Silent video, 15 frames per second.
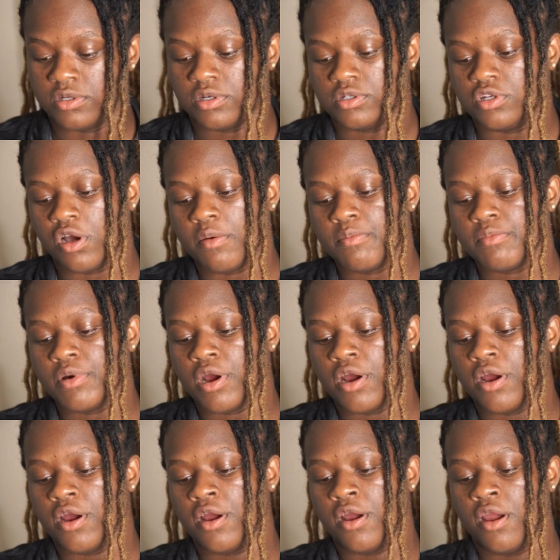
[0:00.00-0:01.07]

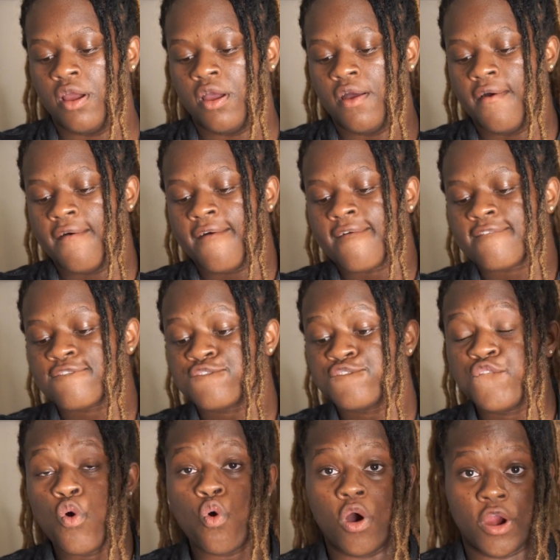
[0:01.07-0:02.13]
Number
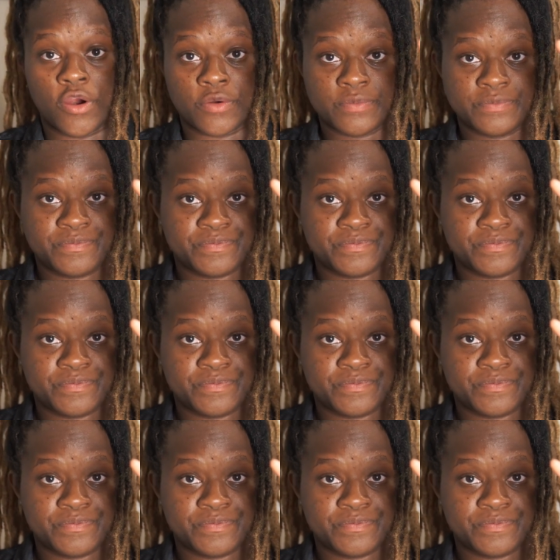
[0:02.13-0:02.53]
4.